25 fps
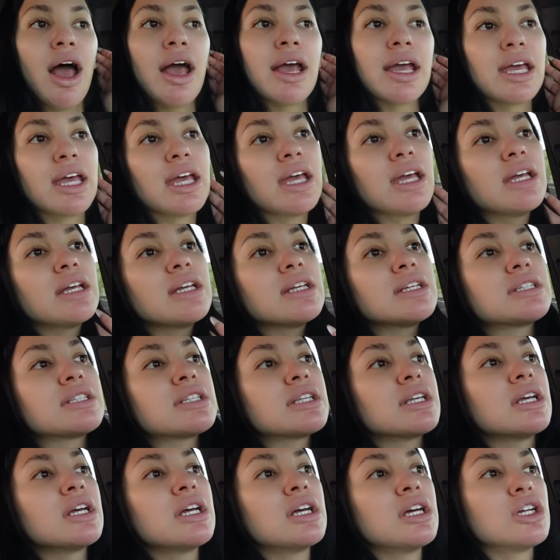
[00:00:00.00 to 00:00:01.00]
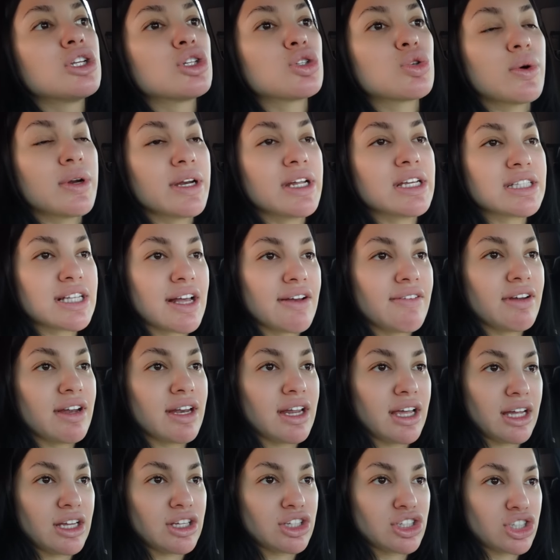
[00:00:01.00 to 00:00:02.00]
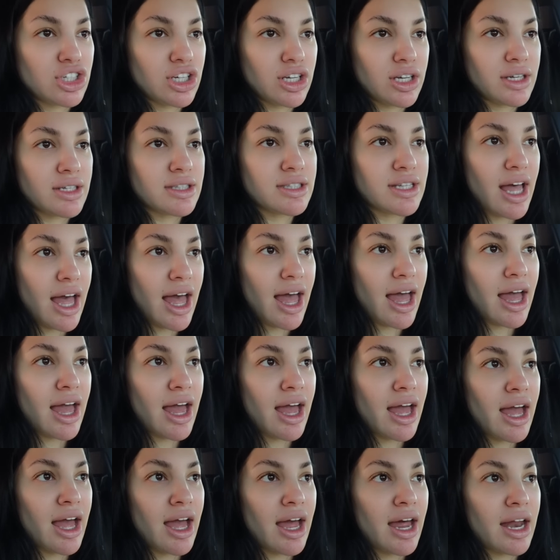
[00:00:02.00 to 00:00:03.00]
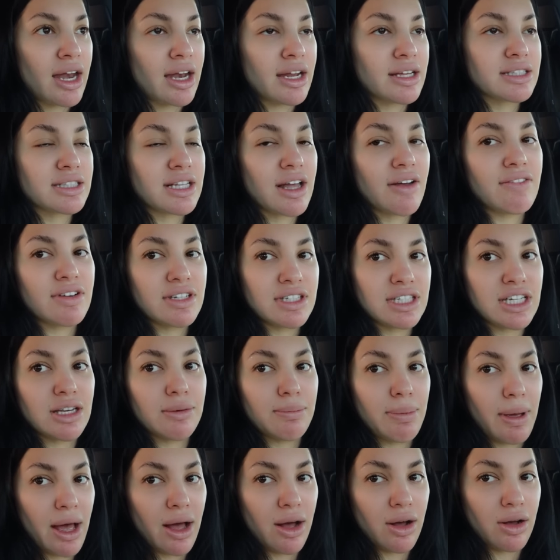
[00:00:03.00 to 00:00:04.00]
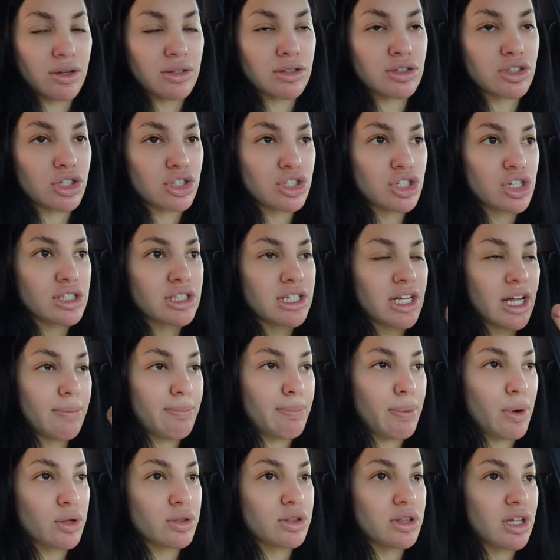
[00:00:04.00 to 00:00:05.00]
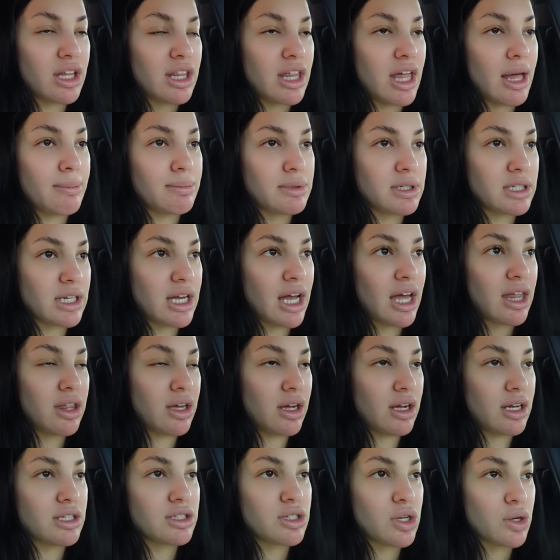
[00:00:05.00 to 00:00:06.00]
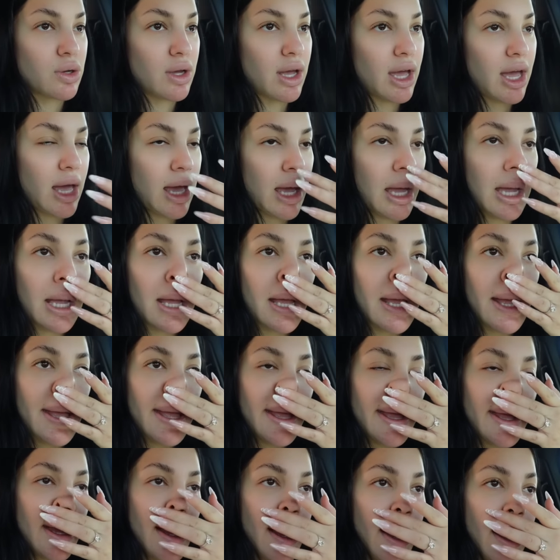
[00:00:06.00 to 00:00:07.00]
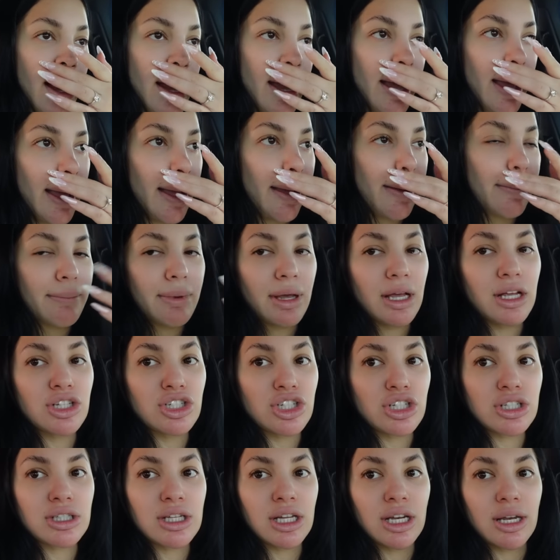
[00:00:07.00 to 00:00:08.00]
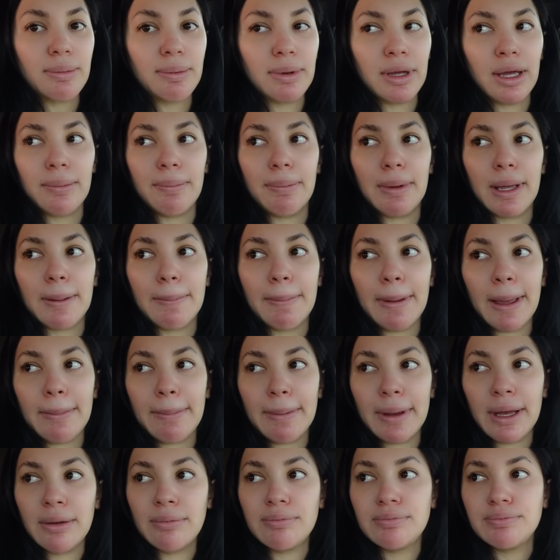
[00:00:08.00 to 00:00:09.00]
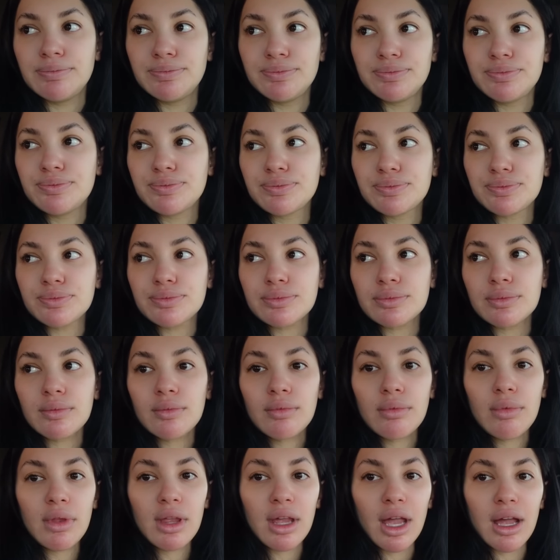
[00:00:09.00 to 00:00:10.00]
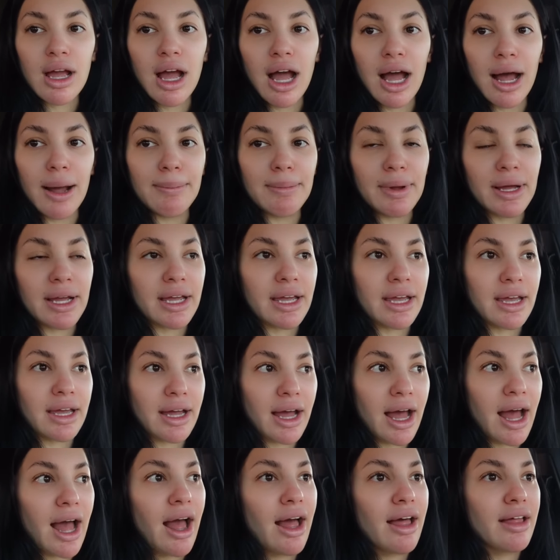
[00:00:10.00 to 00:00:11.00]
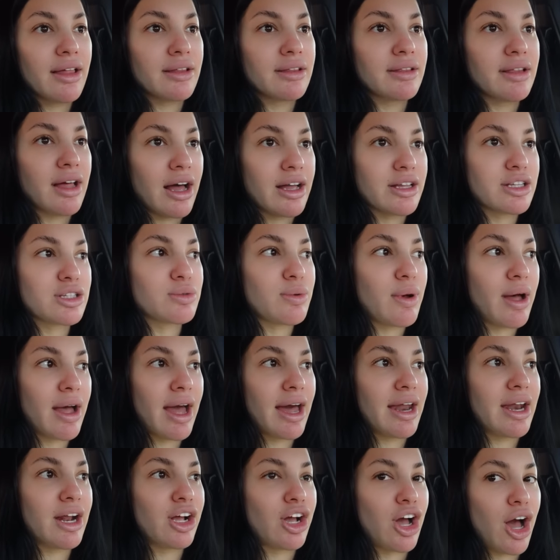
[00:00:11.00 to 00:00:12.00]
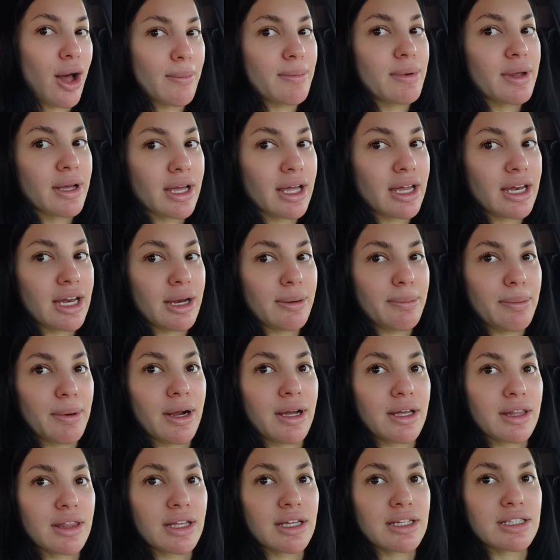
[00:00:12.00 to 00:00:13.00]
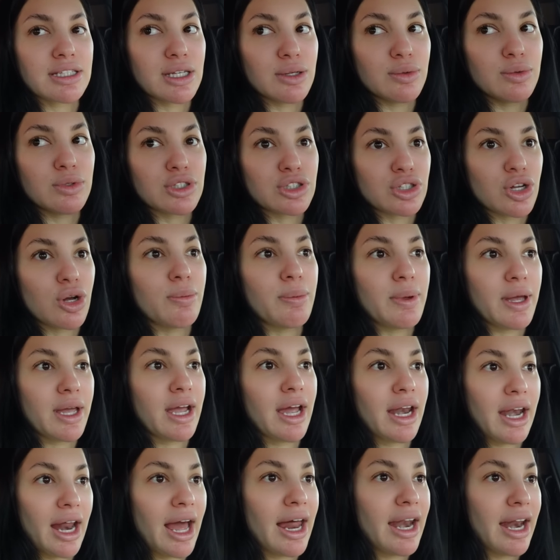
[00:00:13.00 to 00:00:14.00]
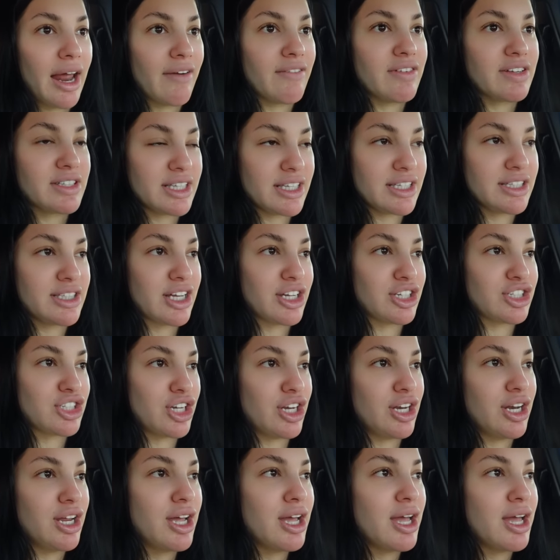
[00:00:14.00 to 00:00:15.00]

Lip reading: He's 27 inches and 17 pounds. So she said both of them together is okay. He's just going to be a big baby. I'm like, yeah, that's why I had a complicated birth because he was so big and I had to have a C-section.